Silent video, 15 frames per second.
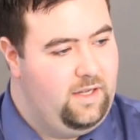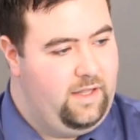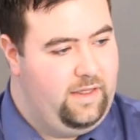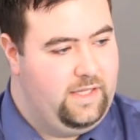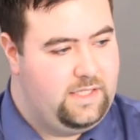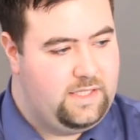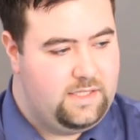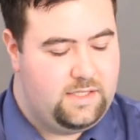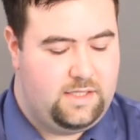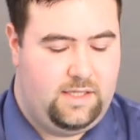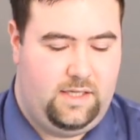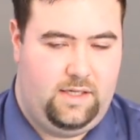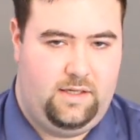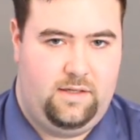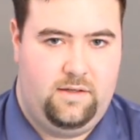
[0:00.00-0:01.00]
This is
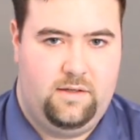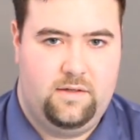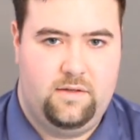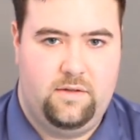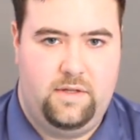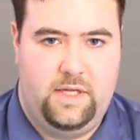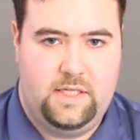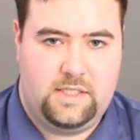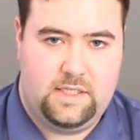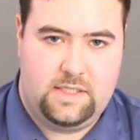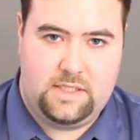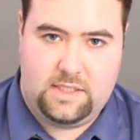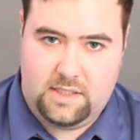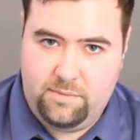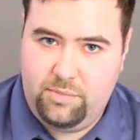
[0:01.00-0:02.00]
it's a
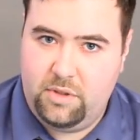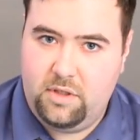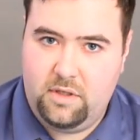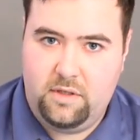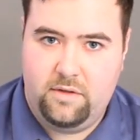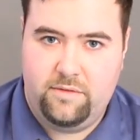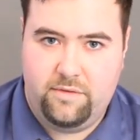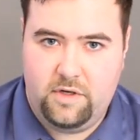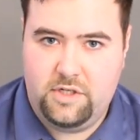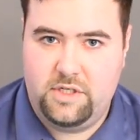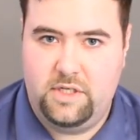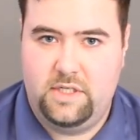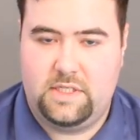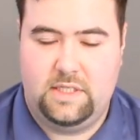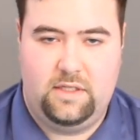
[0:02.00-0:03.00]
simpler version,
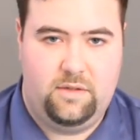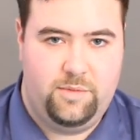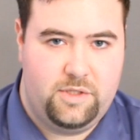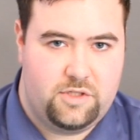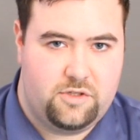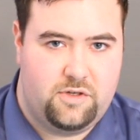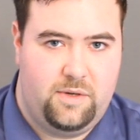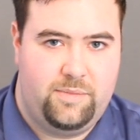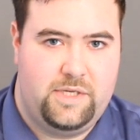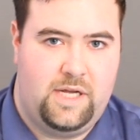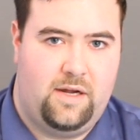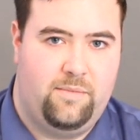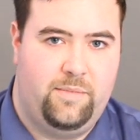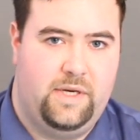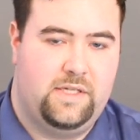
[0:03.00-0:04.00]
it's a little bit stripped
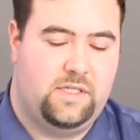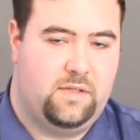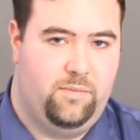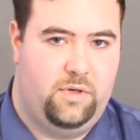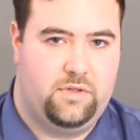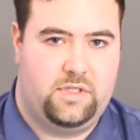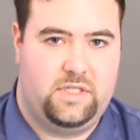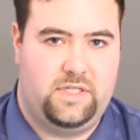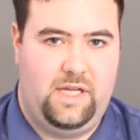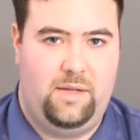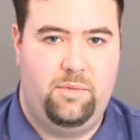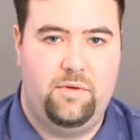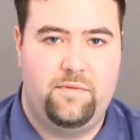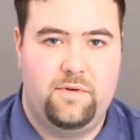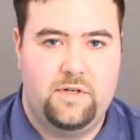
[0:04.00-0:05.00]
down, but it's the most
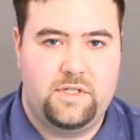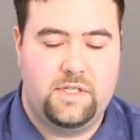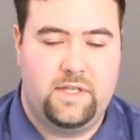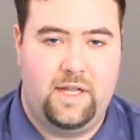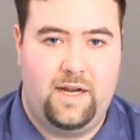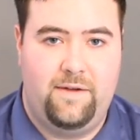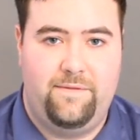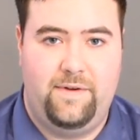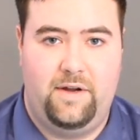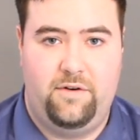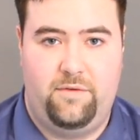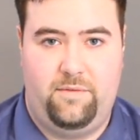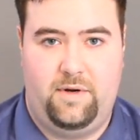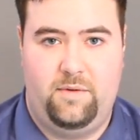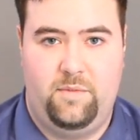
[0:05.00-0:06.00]
stable version that I've found to
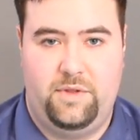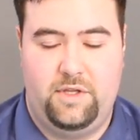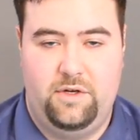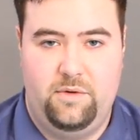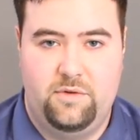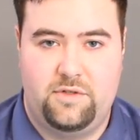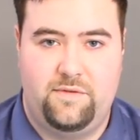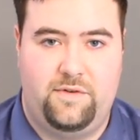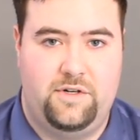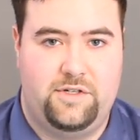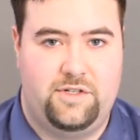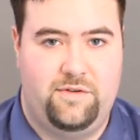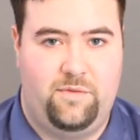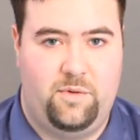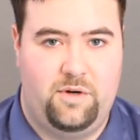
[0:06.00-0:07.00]
run with the newest
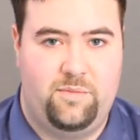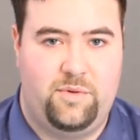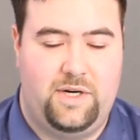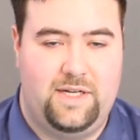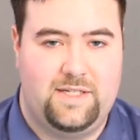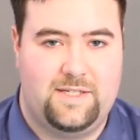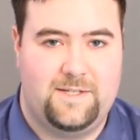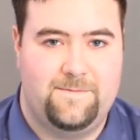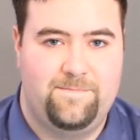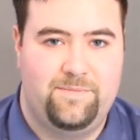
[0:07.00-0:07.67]
version of WordPress.